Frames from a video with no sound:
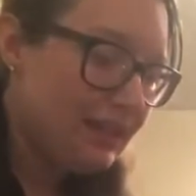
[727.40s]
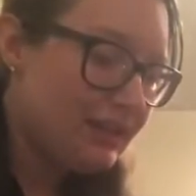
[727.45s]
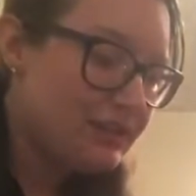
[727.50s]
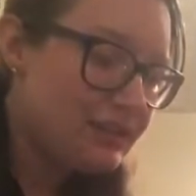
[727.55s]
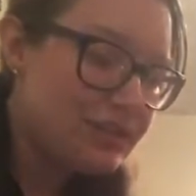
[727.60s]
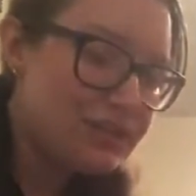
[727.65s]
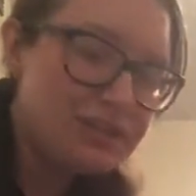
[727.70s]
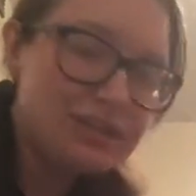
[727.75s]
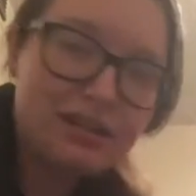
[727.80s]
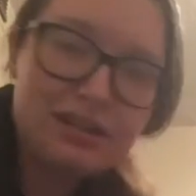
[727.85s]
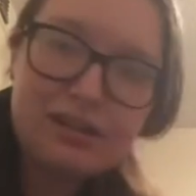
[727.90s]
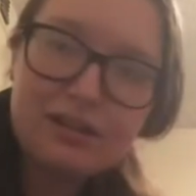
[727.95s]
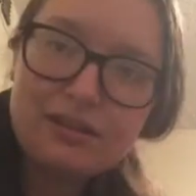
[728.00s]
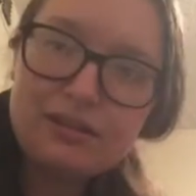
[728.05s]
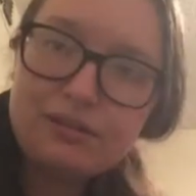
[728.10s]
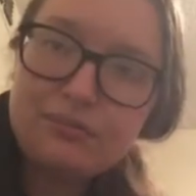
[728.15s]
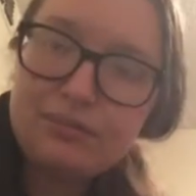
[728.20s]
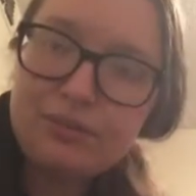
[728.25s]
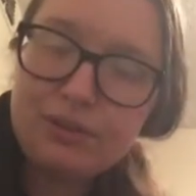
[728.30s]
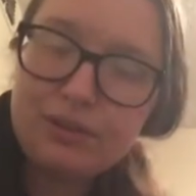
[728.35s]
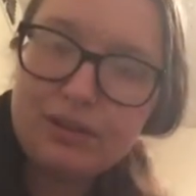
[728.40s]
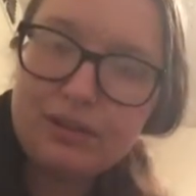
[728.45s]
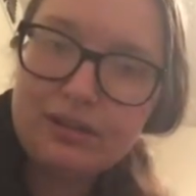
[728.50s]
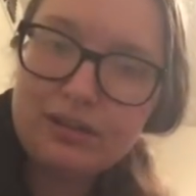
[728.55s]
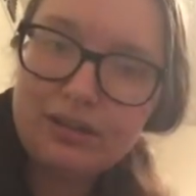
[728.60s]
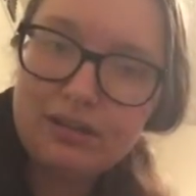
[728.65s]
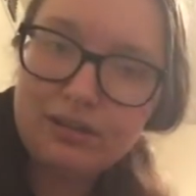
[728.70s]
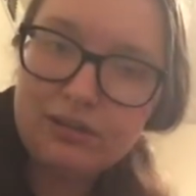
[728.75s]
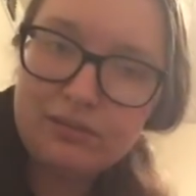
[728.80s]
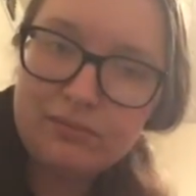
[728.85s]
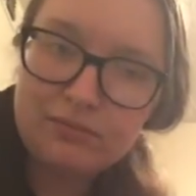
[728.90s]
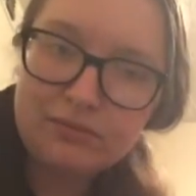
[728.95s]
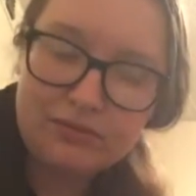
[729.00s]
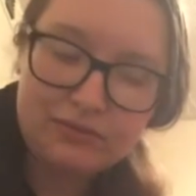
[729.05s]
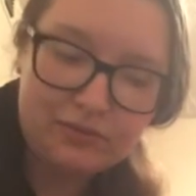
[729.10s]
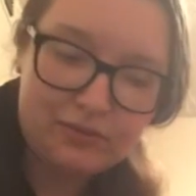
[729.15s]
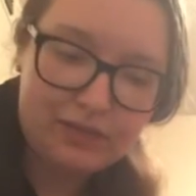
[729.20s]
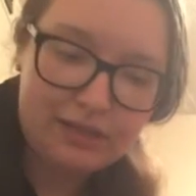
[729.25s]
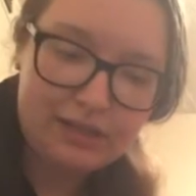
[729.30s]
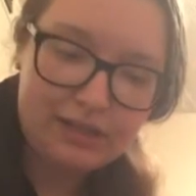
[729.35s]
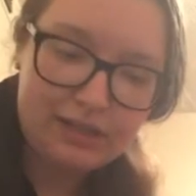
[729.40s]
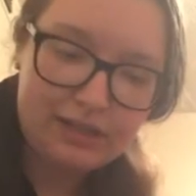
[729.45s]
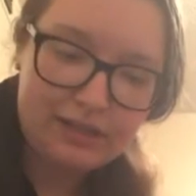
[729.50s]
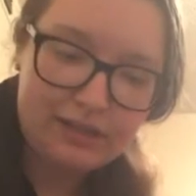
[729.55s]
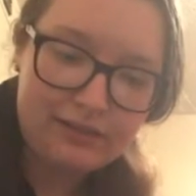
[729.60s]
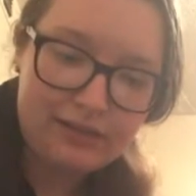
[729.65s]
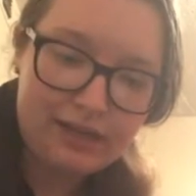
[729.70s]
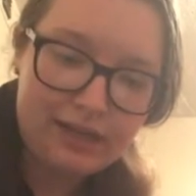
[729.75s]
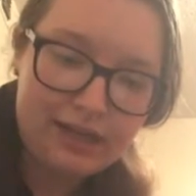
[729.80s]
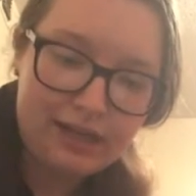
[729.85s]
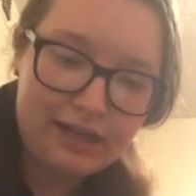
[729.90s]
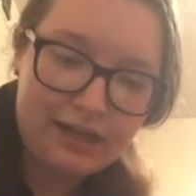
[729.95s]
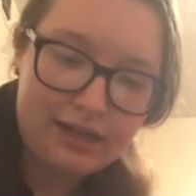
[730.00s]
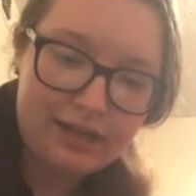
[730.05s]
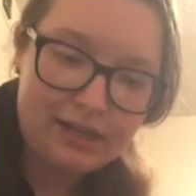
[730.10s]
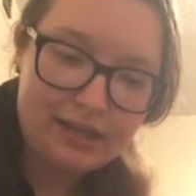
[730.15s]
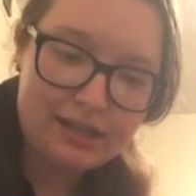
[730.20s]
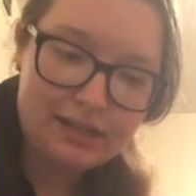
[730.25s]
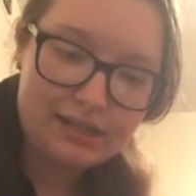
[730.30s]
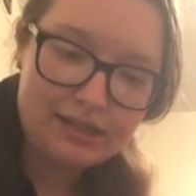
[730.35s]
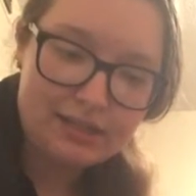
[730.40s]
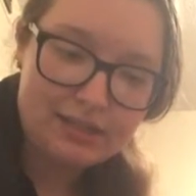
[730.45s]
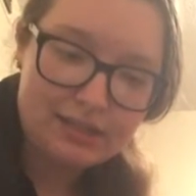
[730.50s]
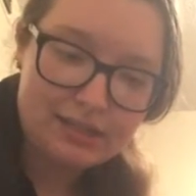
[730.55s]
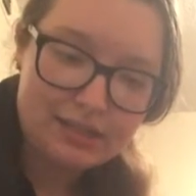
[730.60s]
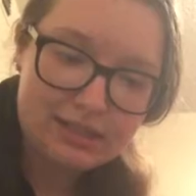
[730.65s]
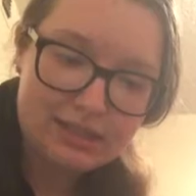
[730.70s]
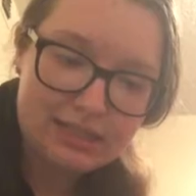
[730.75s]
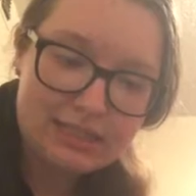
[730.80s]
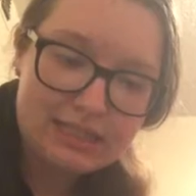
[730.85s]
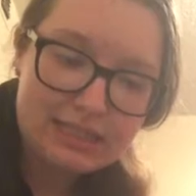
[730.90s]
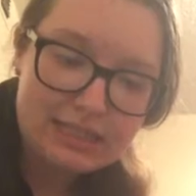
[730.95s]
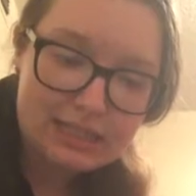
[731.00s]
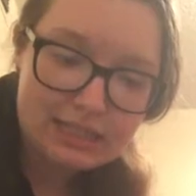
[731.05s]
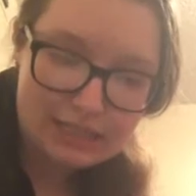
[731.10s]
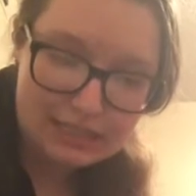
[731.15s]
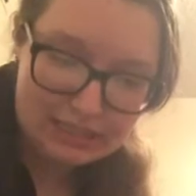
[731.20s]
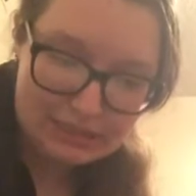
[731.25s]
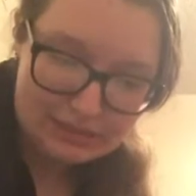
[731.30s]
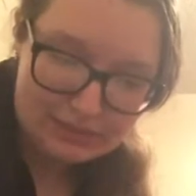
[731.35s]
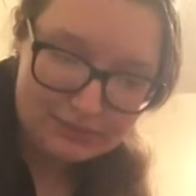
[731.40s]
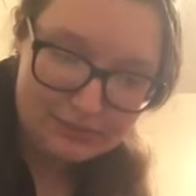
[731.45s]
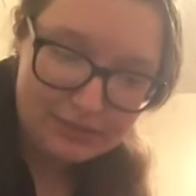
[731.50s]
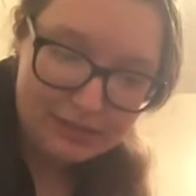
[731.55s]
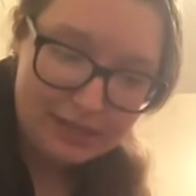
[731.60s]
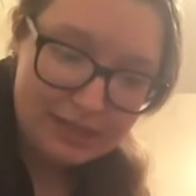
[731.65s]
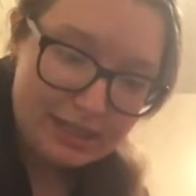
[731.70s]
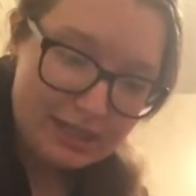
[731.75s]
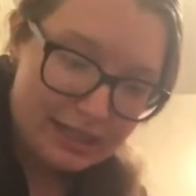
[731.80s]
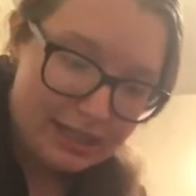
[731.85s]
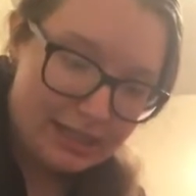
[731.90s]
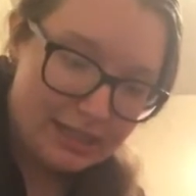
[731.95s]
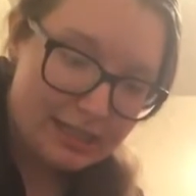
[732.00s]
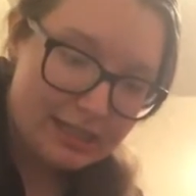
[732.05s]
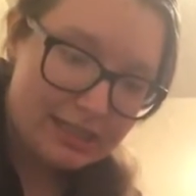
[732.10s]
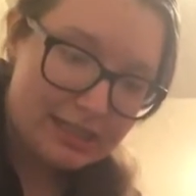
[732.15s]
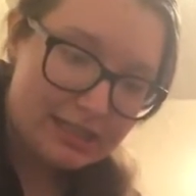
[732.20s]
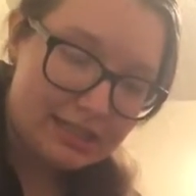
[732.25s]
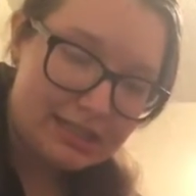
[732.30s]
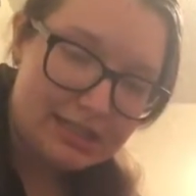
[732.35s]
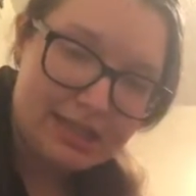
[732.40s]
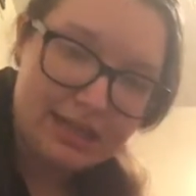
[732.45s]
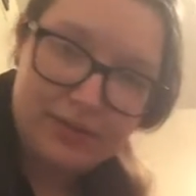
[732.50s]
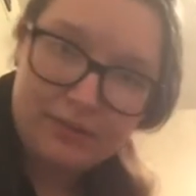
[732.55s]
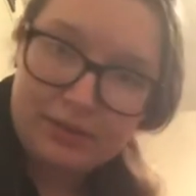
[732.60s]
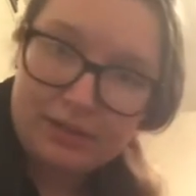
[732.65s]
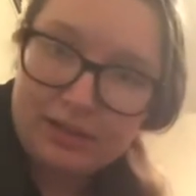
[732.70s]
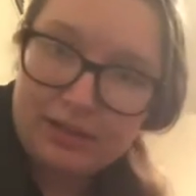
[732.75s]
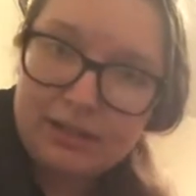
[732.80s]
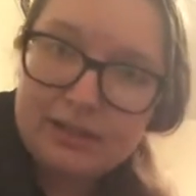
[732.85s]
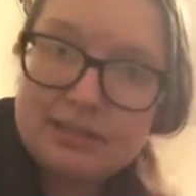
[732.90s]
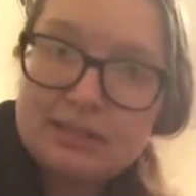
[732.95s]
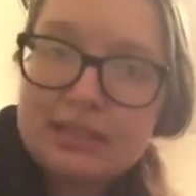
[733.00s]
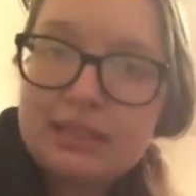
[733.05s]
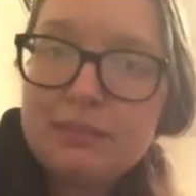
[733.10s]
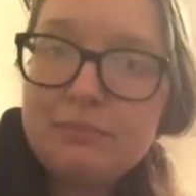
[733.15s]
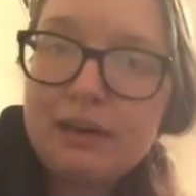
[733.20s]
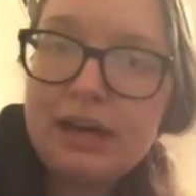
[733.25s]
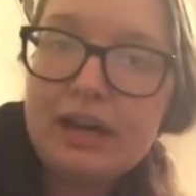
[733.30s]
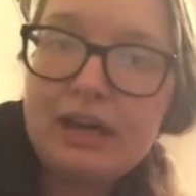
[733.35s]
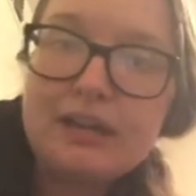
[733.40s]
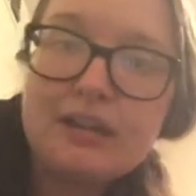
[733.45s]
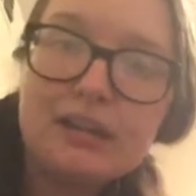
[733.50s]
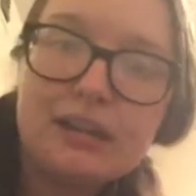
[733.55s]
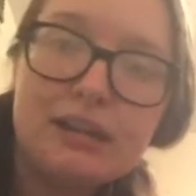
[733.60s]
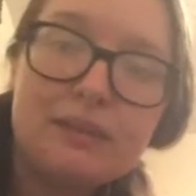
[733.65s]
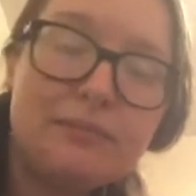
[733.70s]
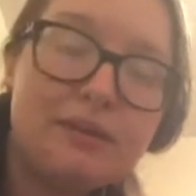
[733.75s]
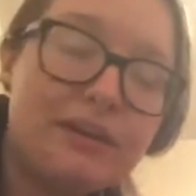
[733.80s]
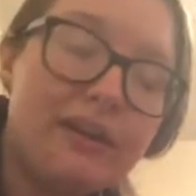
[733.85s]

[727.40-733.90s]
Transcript: Just another important note before I go ahead and let you guys go is that when you're using a pendulum,